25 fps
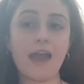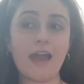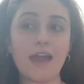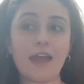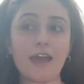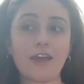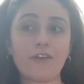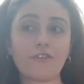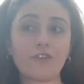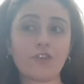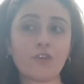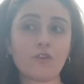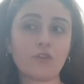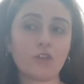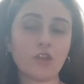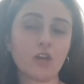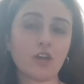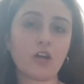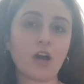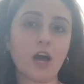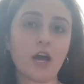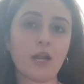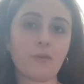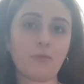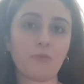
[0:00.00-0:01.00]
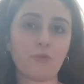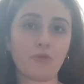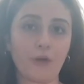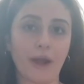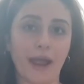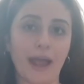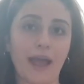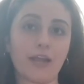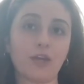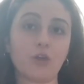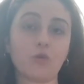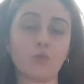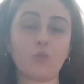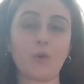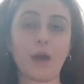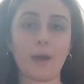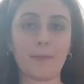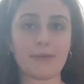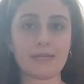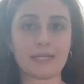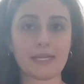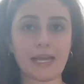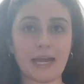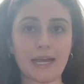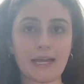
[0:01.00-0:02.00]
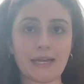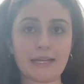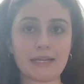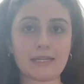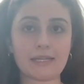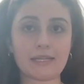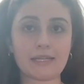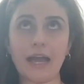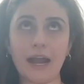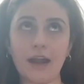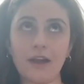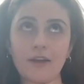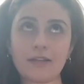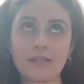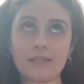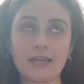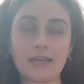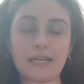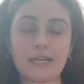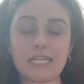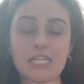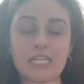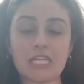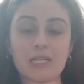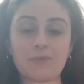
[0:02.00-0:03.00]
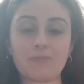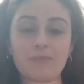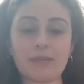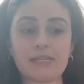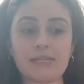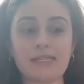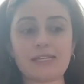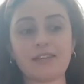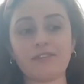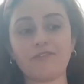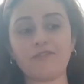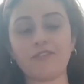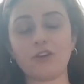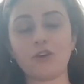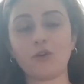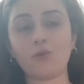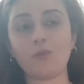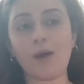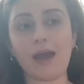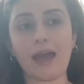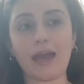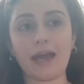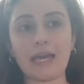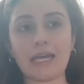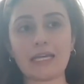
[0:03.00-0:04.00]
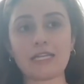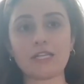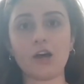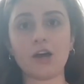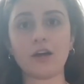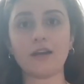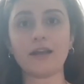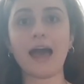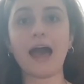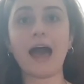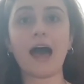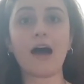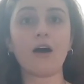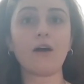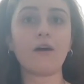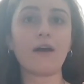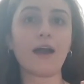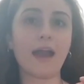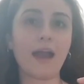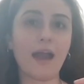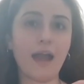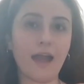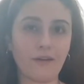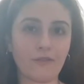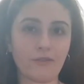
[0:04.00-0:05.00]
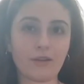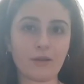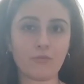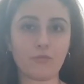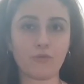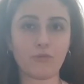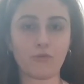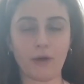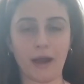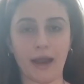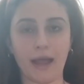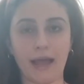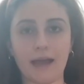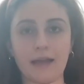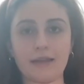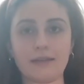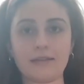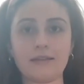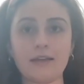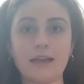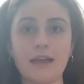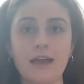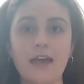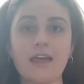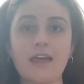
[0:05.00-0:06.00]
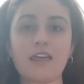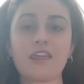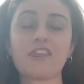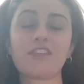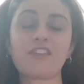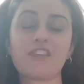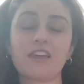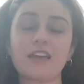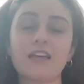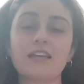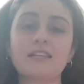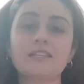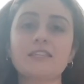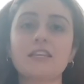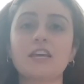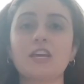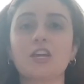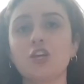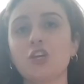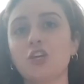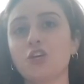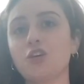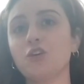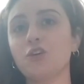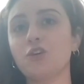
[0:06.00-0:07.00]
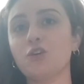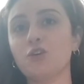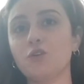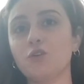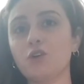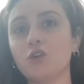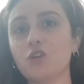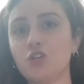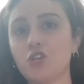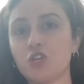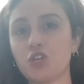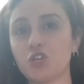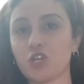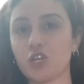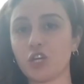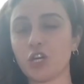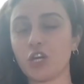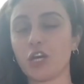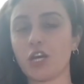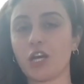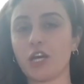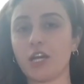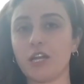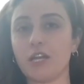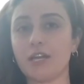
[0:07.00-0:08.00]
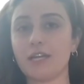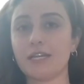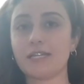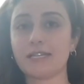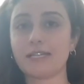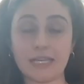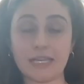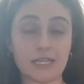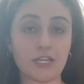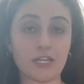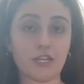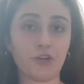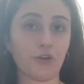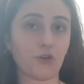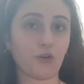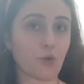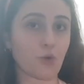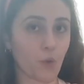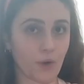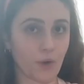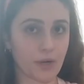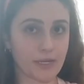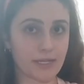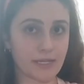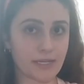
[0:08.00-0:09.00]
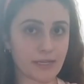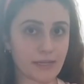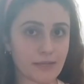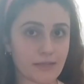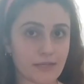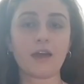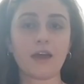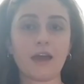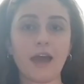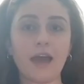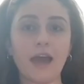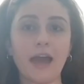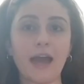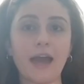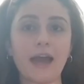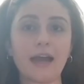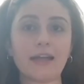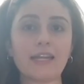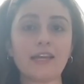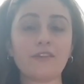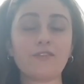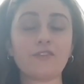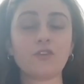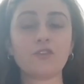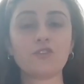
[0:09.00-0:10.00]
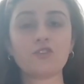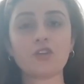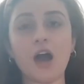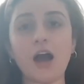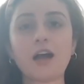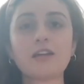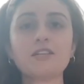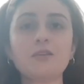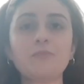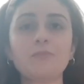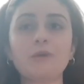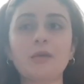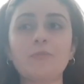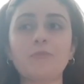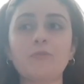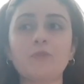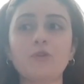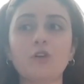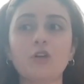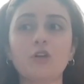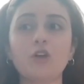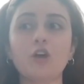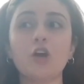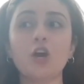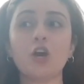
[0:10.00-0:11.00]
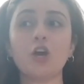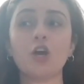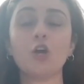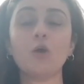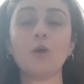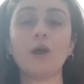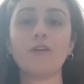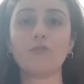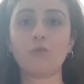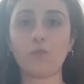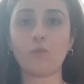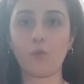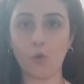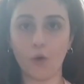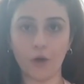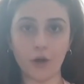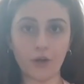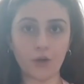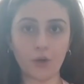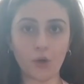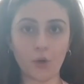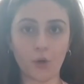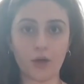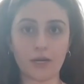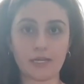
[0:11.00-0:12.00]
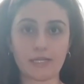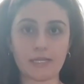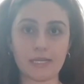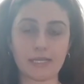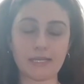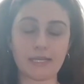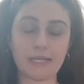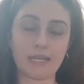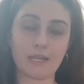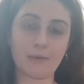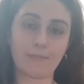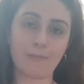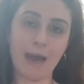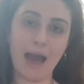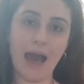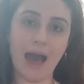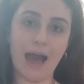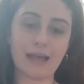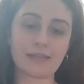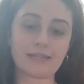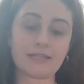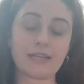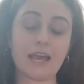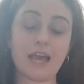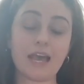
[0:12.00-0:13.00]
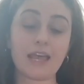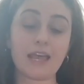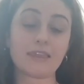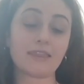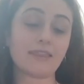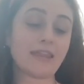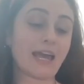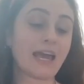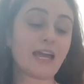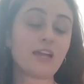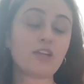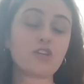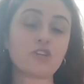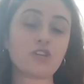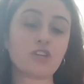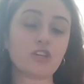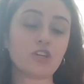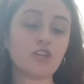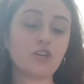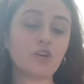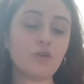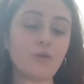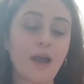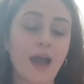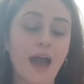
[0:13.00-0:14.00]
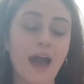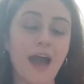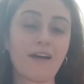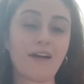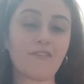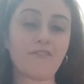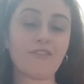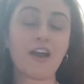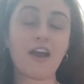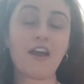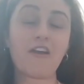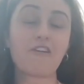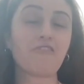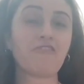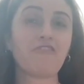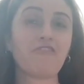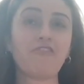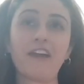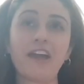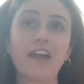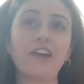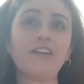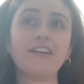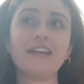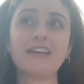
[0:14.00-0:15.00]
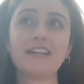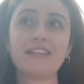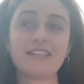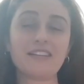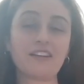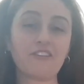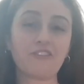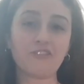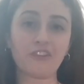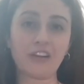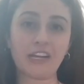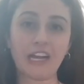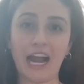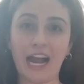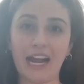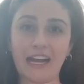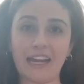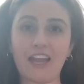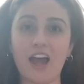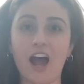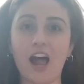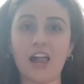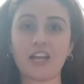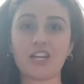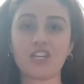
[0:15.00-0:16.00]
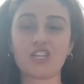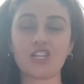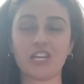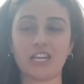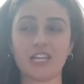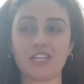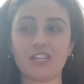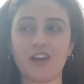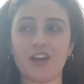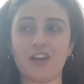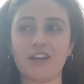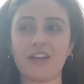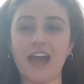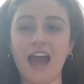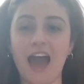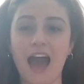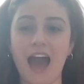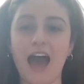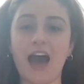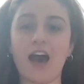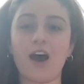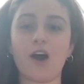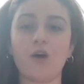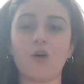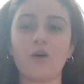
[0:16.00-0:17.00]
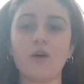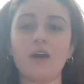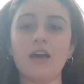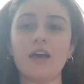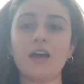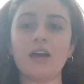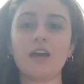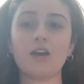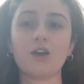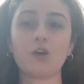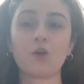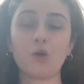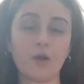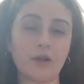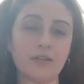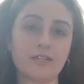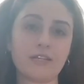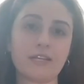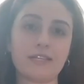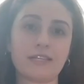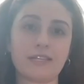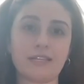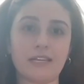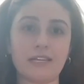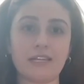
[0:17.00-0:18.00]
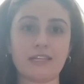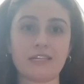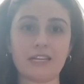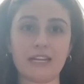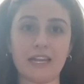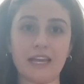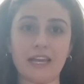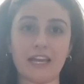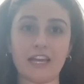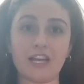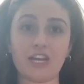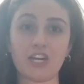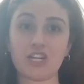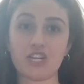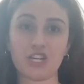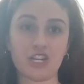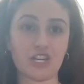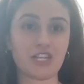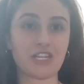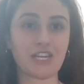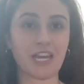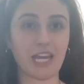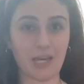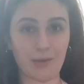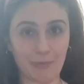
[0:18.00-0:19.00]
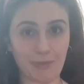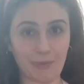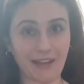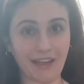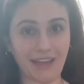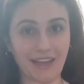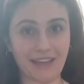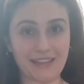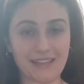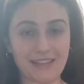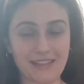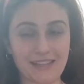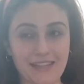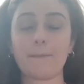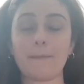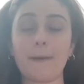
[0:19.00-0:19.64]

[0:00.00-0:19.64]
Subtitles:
If you look on brand websites, there's like specific ways on how every brand thinks that you should season your corset. And if you talk to people who have worn corsets in the past, they too have very different ideologies on how corset seasoning should take place.